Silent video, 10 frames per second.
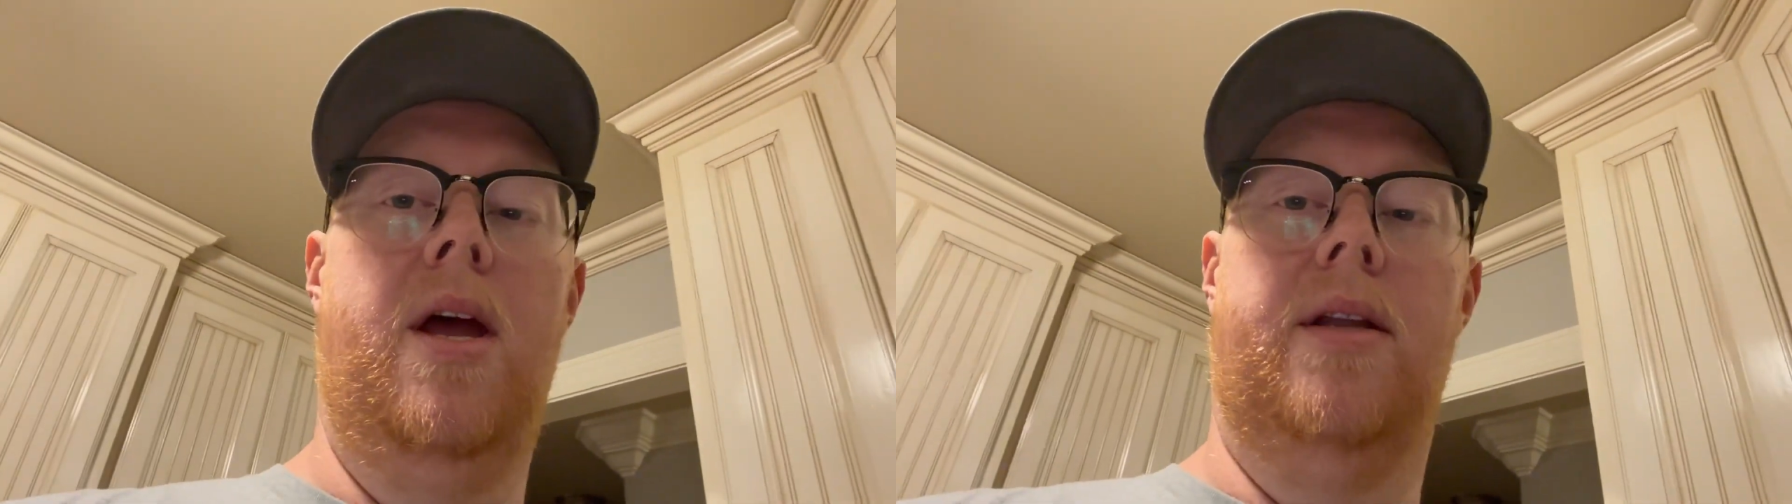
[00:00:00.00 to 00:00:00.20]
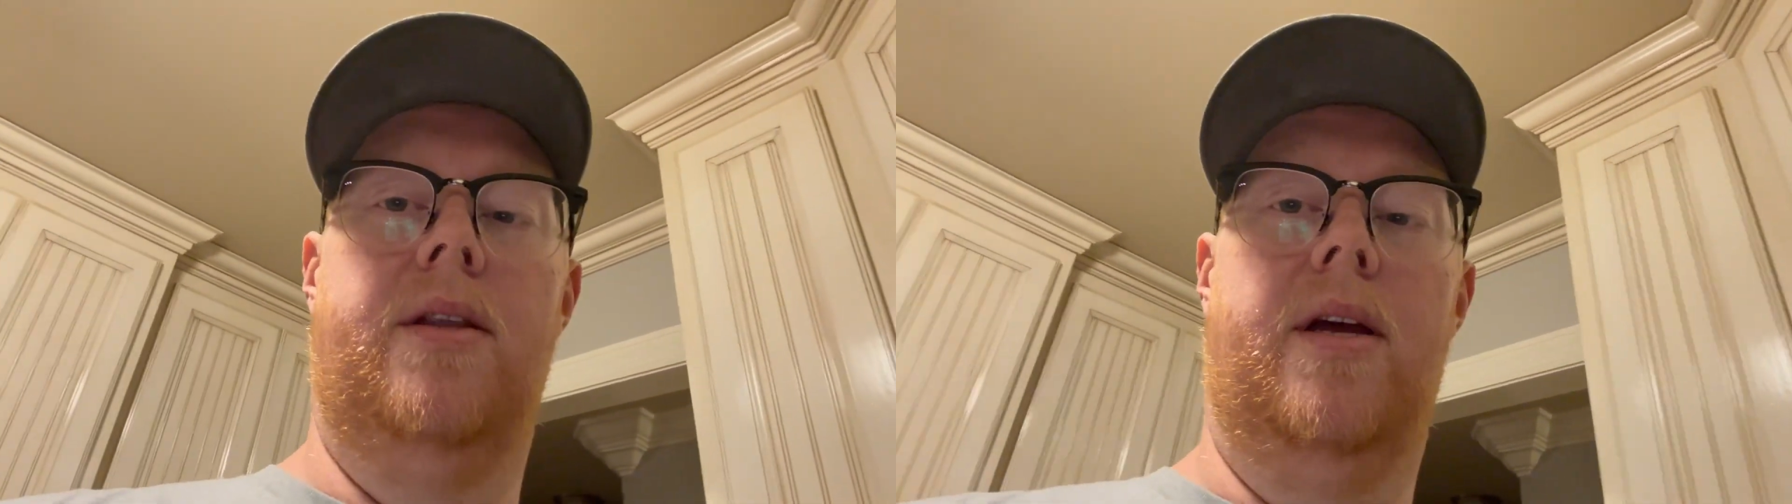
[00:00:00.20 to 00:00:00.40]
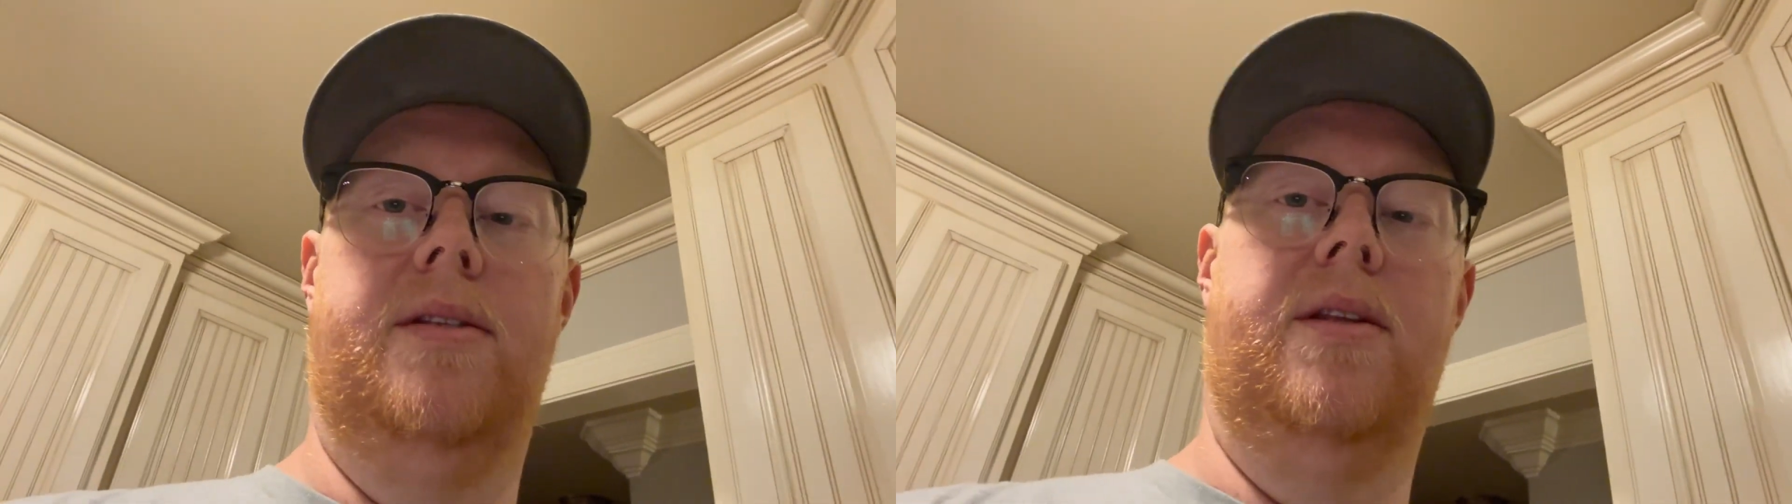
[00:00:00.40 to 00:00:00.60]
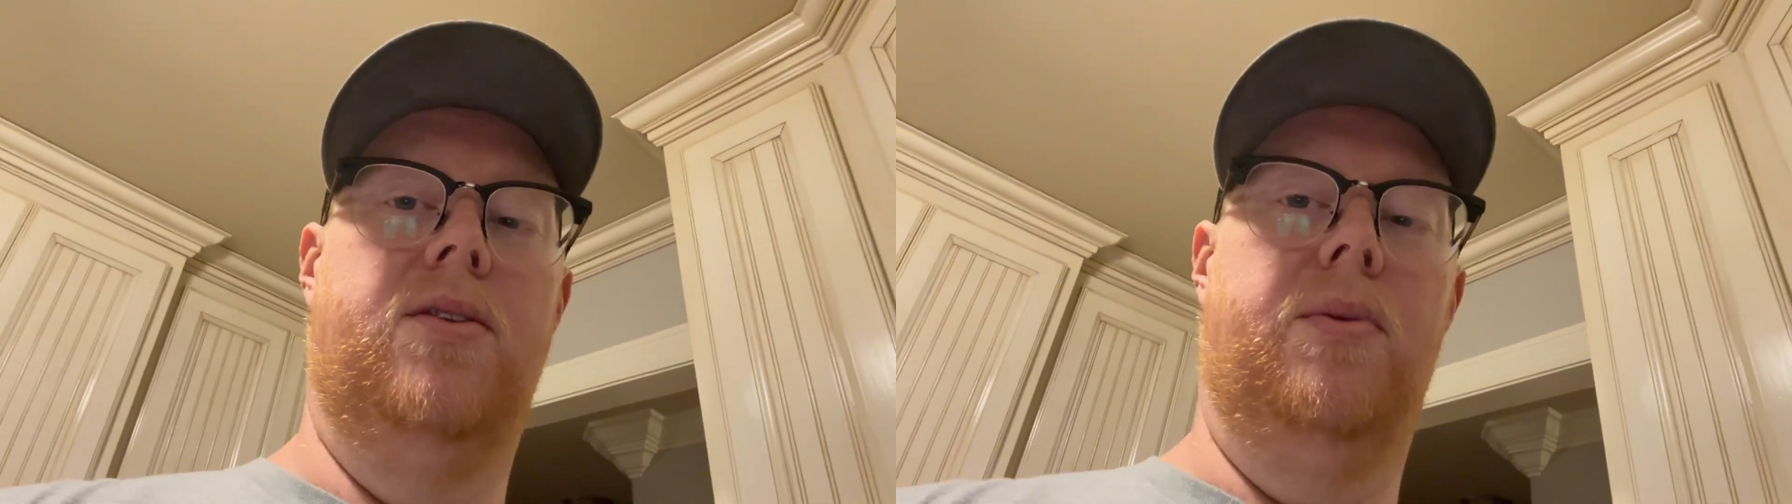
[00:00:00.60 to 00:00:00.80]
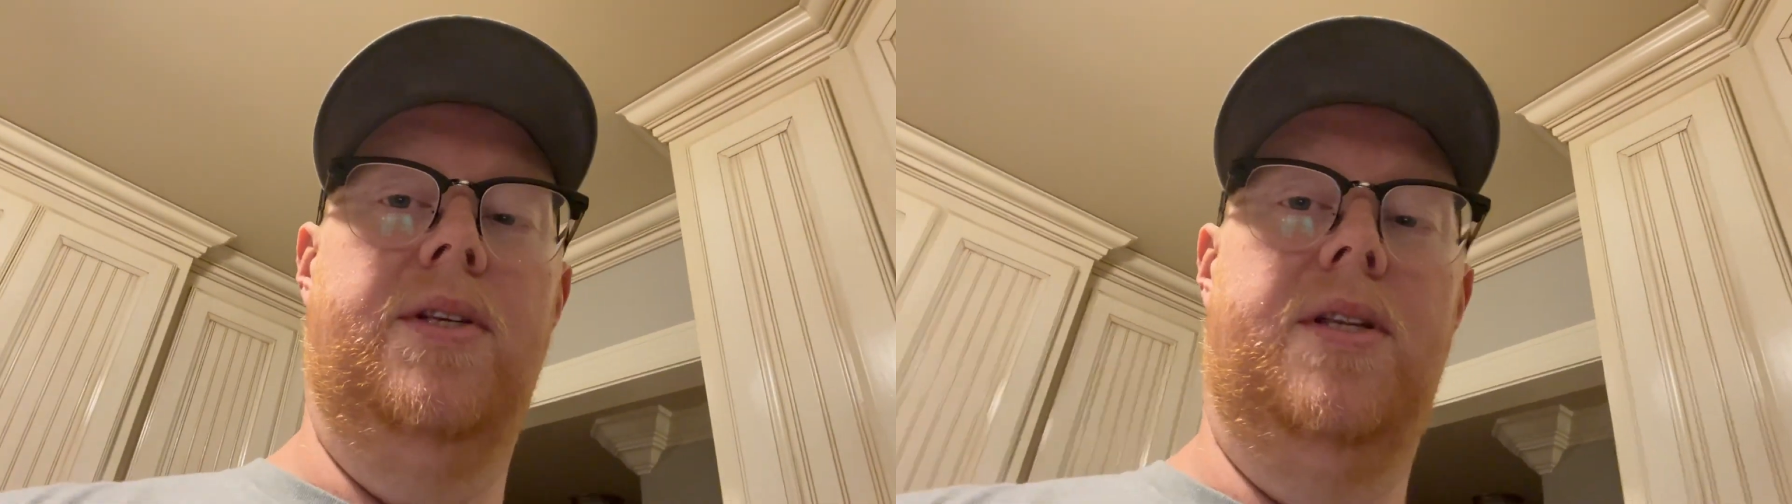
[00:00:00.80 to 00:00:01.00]
does the
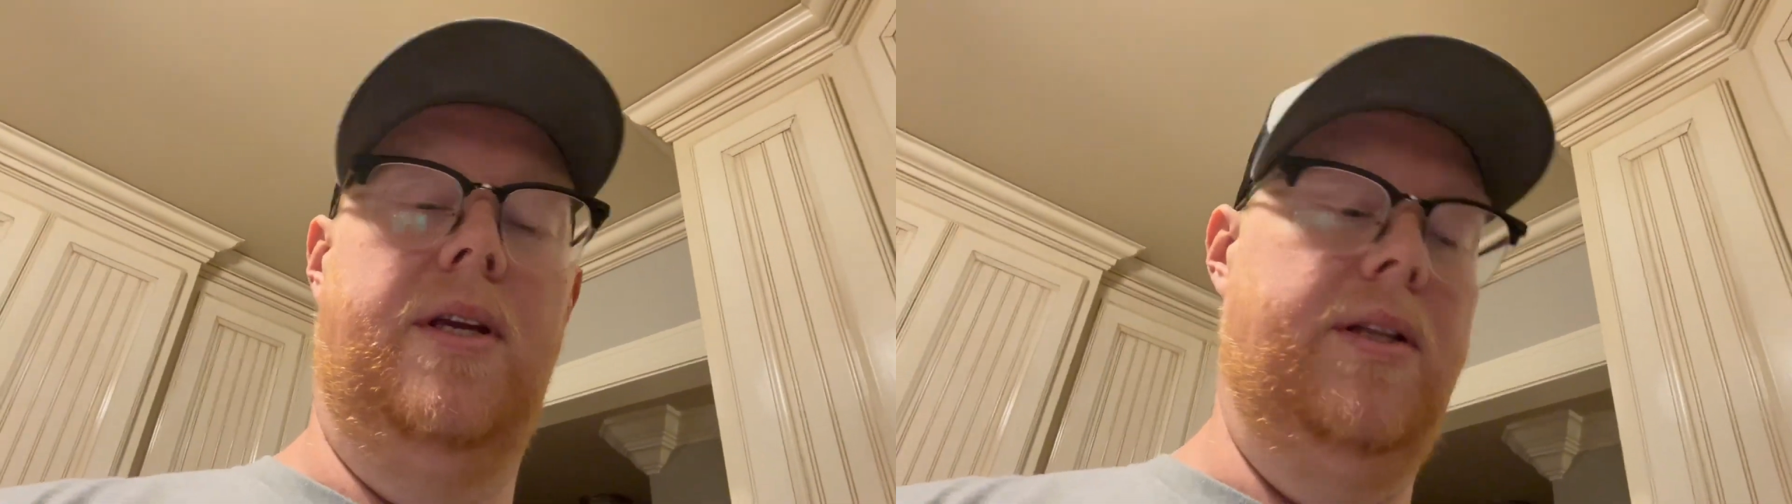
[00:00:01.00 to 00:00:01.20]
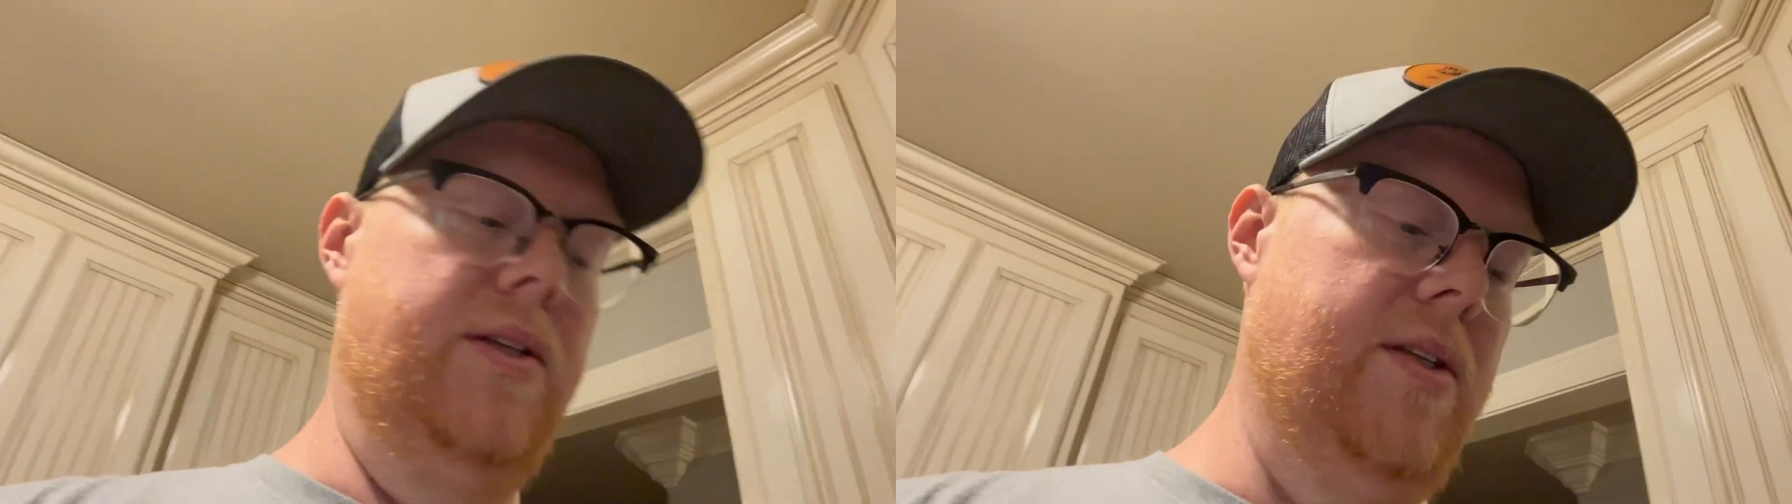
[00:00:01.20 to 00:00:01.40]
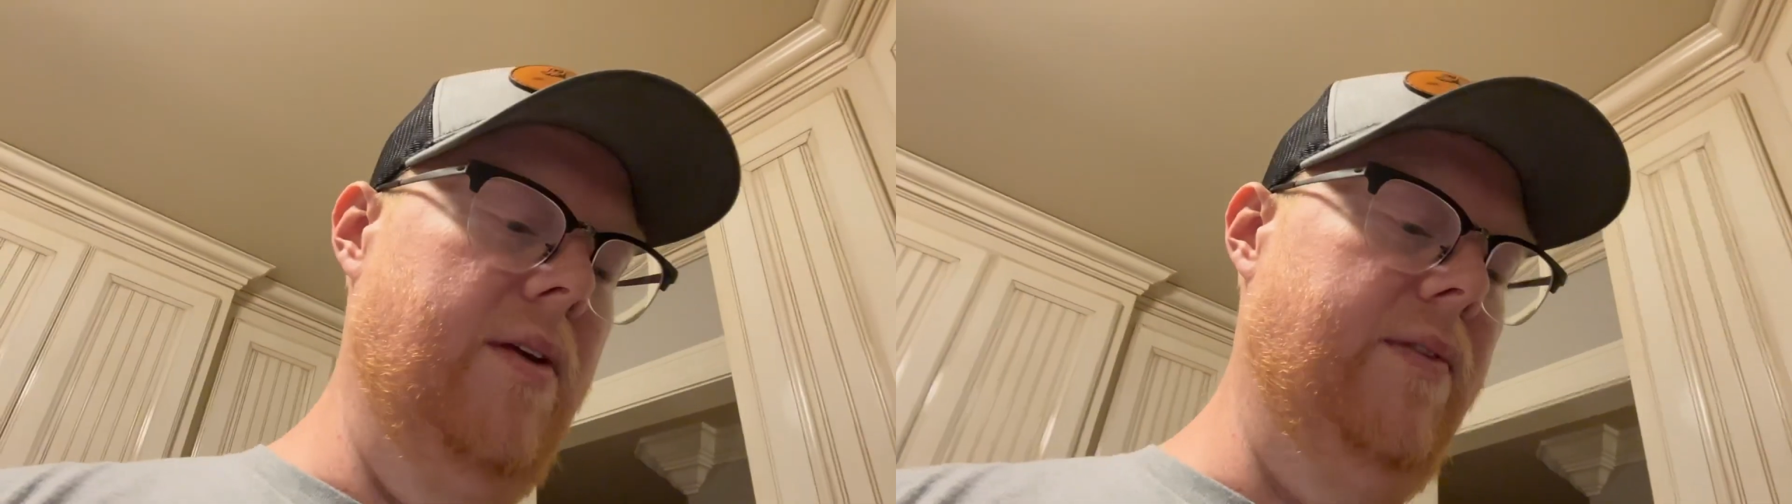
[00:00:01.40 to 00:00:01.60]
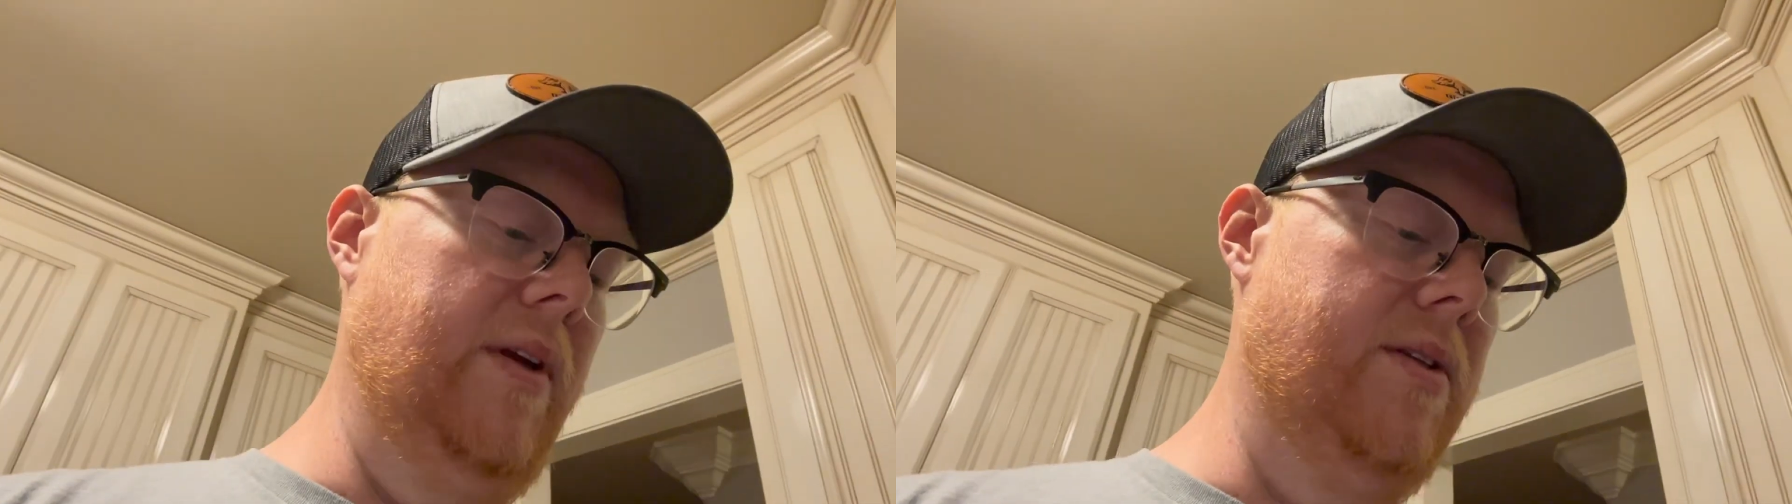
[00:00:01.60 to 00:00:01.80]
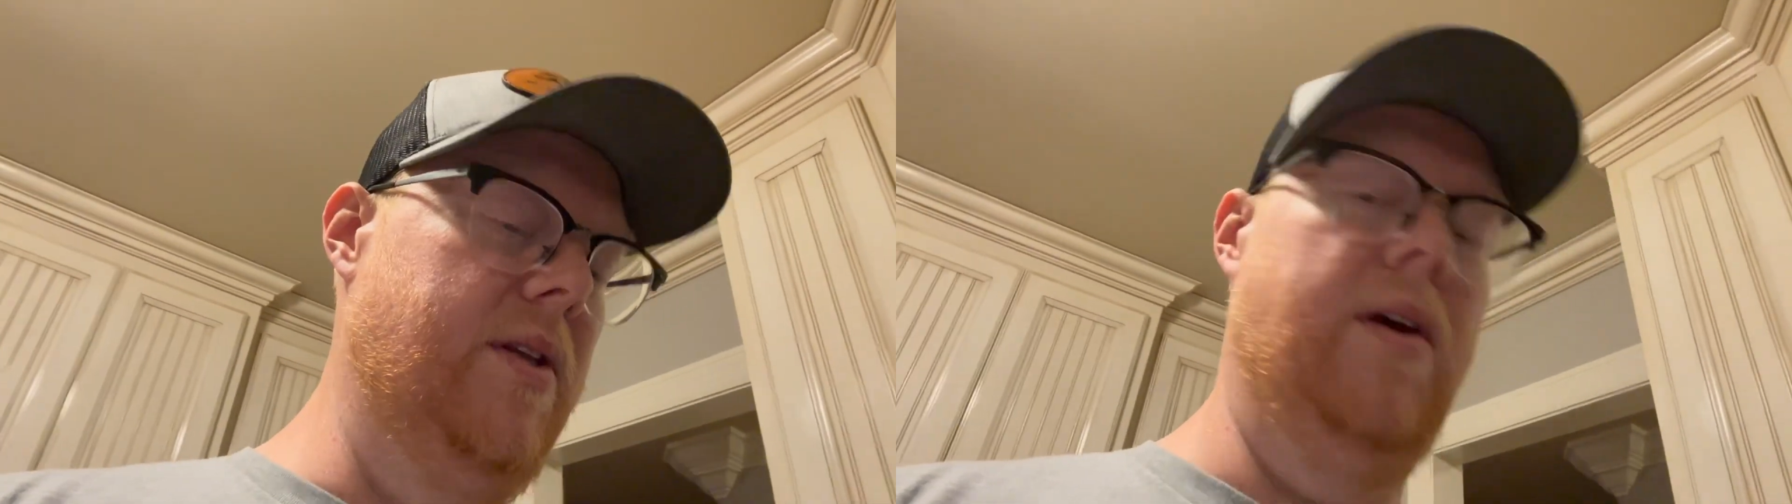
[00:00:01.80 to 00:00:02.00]
twisting and the stuffing
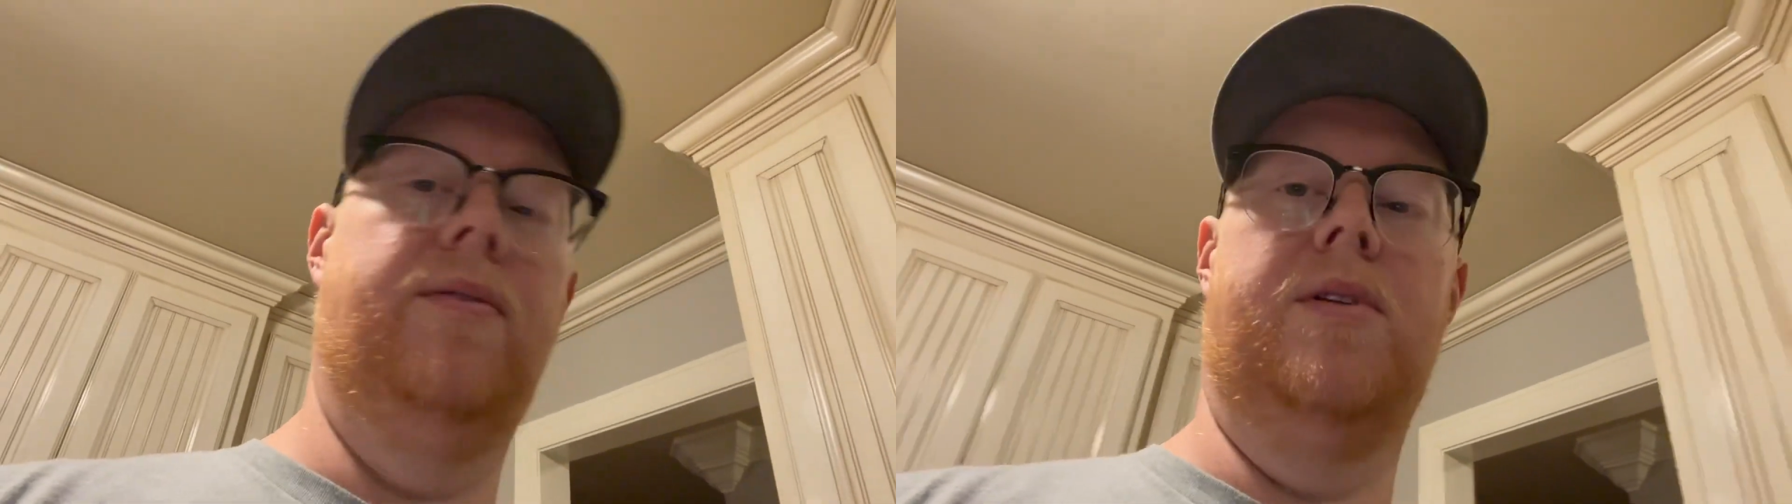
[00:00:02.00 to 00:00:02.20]
and stuff.